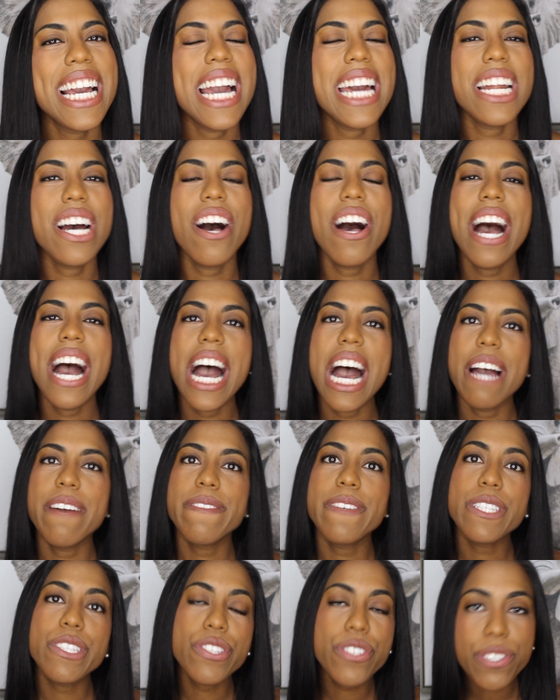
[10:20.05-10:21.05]
and I'll
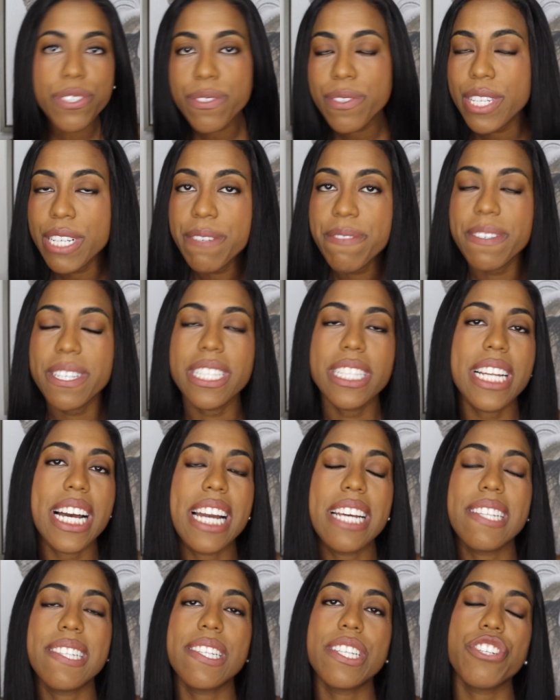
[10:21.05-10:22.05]
have 2 different
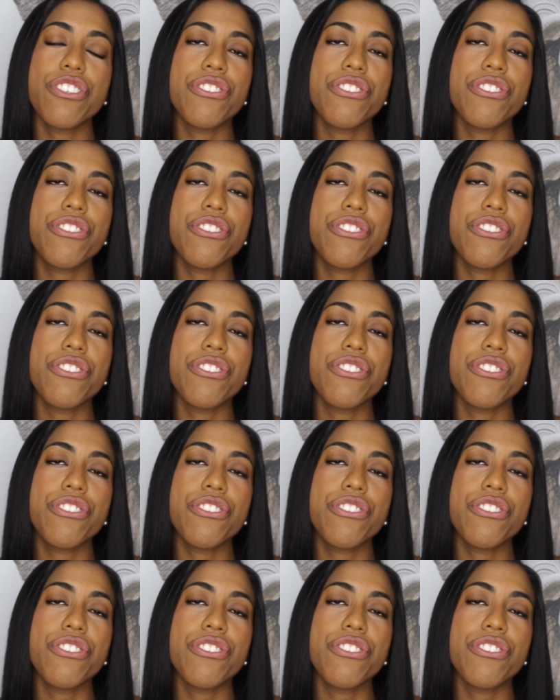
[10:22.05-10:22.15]
lights